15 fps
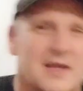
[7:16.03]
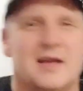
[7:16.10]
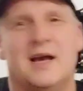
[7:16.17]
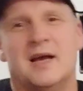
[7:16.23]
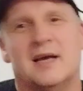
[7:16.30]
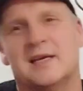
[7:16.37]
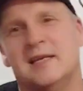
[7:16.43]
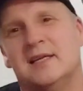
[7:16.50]

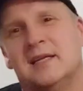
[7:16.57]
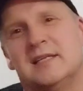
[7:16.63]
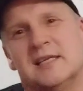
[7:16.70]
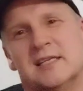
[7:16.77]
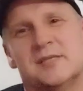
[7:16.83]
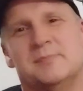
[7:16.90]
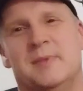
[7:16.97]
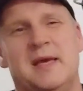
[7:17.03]
I kind of
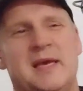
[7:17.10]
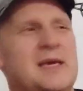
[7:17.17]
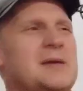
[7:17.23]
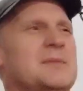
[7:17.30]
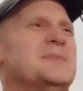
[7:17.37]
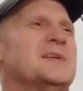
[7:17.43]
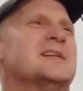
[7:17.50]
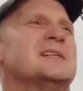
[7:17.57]
dismay,
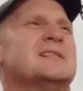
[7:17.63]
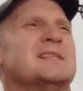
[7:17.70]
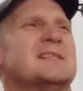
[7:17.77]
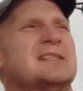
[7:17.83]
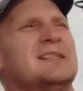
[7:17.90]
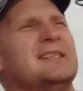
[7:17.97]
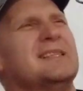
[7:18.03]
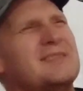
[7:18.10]
because
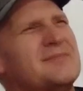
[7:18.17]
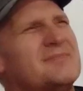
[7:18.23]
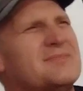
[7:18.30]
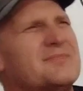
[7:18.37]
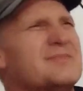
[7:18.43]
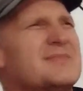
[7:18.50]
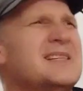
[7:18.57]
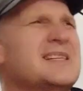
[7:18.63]
it's
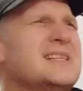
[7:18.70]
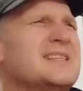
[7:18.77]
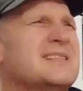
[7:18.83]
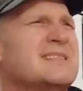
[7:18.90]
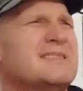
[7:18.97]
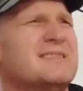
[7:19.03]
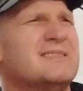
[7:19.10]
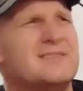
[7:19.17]
like,
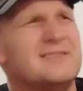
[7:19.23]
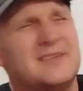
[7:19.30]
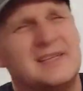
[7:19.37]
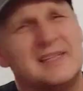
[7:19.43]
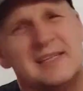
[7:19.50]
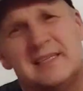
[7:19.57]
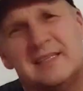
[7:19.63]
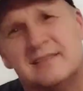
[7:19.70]

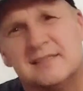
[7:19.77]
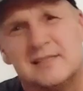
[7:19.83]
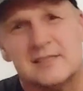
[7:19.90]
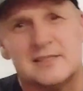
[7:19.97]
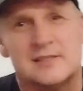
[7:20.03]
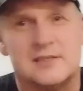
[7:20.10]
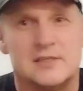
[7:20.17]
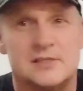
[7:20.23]
really
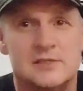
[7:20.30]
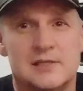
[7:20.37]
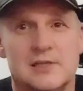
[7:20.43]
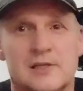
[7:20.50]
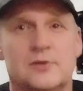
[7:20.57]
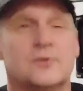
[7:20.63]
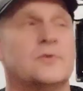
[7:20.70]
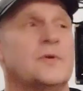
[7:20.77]
just doesn't
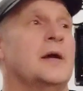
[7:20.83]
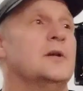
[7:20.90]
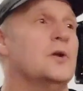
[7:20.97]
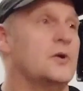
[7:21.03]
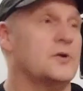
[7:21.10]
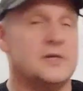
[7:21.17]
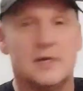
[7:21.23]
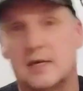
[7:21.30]
look right.
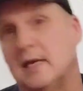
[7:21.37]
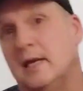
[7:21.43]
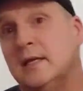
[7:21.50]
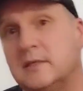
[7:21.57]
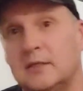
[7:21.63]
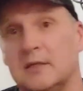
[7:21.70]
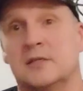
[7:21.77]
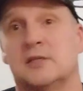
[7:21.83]
Or you get
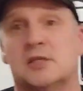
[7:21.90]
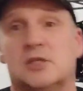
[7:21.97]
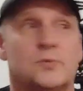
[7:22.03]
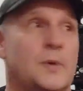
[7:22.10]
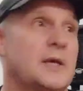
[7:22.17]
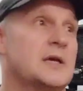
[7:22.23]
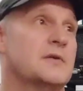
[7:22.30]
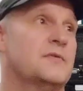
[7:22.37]
into the
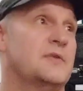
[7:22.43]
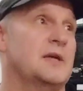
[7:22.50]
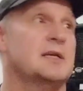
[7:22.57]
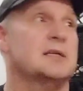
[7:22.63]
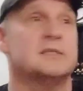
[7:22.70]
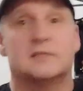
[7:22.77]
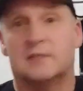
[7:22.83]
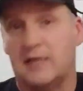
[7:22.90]
swing of
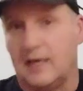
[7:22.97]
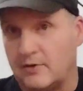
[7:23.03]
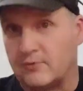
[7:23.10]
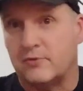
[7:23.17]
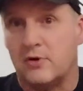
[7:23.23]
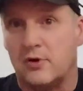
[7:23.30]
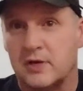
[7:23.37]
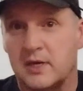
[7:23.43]
things and get
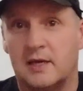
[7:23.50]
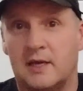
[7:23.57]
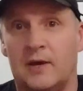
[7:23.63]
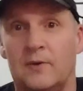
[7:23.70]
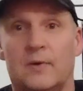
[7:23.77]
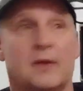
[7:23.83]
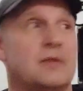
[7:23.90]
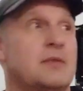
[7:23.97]
rocking
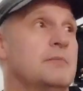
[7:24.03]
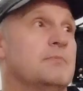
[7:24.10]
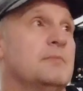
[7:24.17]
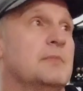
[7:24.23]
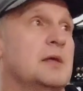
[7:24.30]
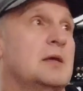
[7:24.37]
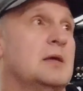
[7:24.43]
out and